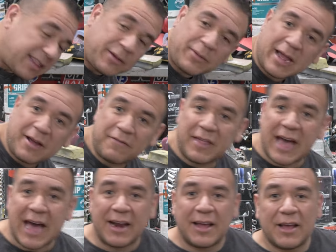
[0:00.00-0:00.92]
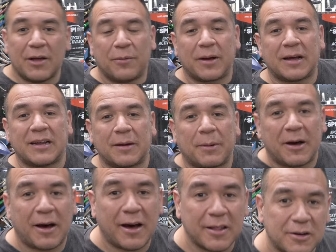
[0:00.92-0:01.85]
that we have that, we gotta talk about
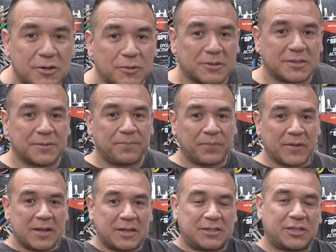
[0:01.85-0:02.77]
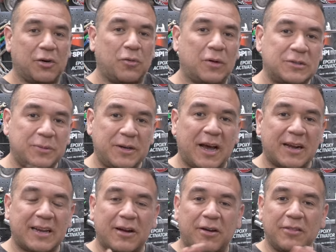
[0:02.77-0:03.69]
other tools. So once we knock
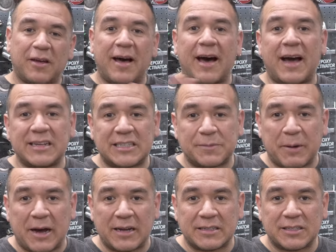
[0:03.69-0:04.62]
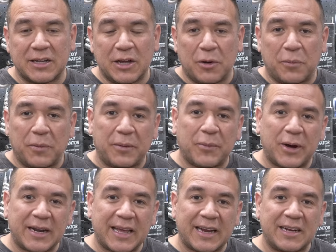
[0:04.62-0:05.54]
down all the high spots, we want
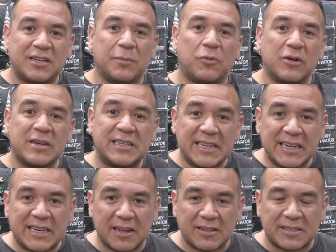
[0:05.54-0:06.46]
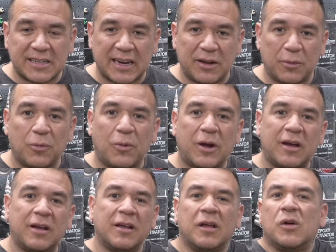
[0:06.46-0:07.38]
to get into more detailed sanding. We
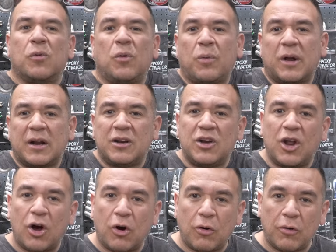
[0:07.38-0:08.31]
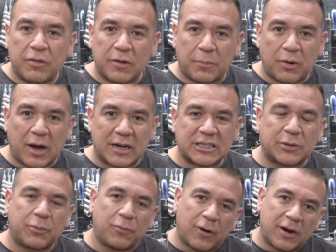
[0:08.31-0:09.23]
want to know the project.
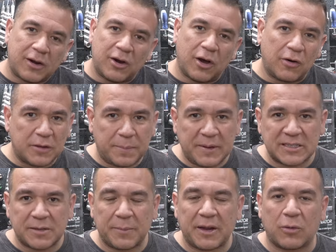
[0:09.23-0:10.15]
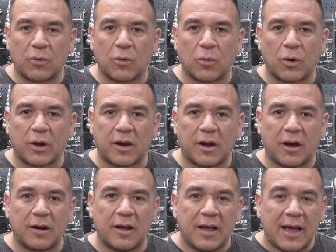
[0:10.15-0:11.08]
We want to know the piece of metal we're working
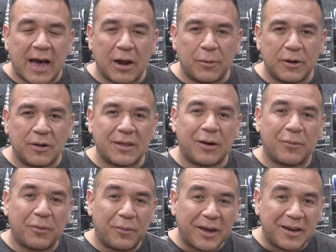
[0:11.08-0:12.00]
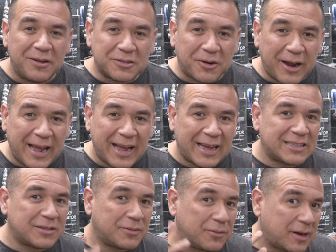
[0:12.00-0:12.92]
on. How do we do that? Well, we got to use our
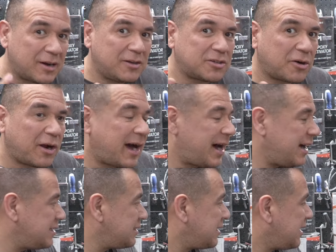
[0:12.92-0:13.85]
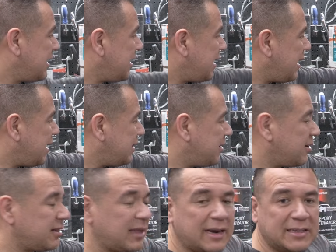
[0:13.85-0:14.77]
hands and we got to use our eyes. And there are a
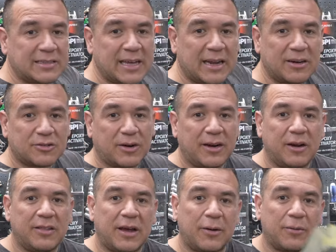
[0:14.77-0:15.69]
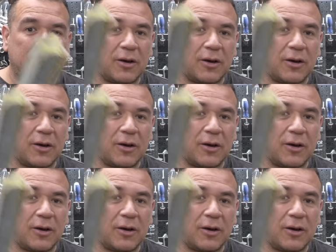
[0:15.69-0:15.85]
lot of sanders right here that